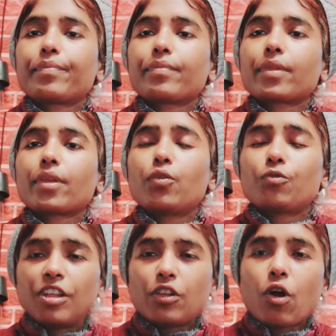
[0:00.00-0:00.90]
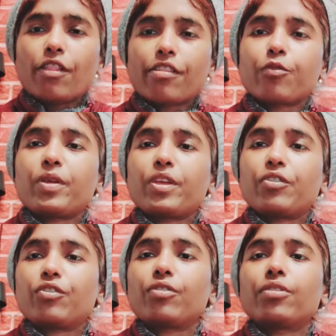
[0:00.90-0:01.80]
You feel
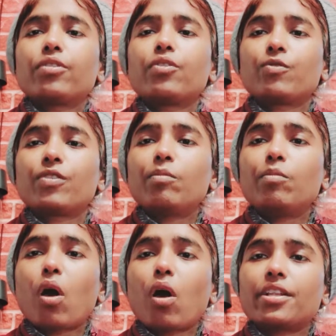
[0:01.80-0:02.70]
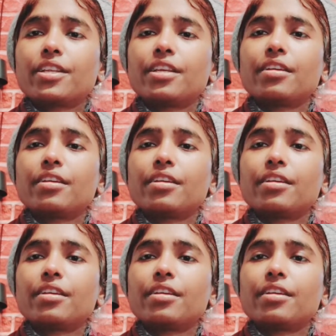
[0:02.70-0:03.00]
constipation, you feel bloating,